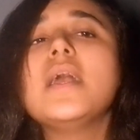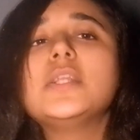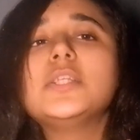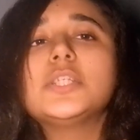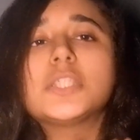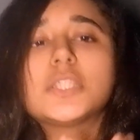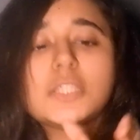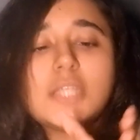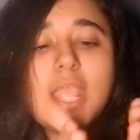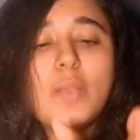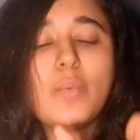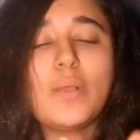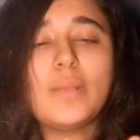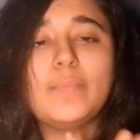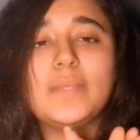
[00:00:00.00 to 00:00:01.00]
just take
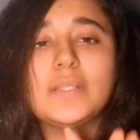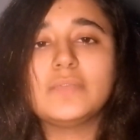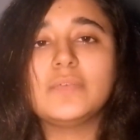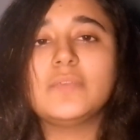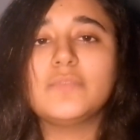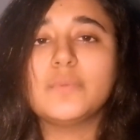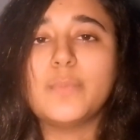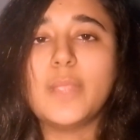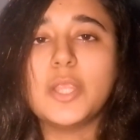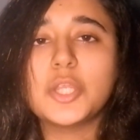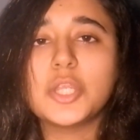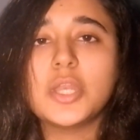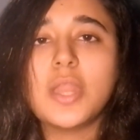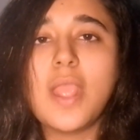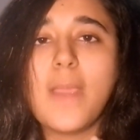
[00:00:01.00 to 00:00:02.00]
one piece of information,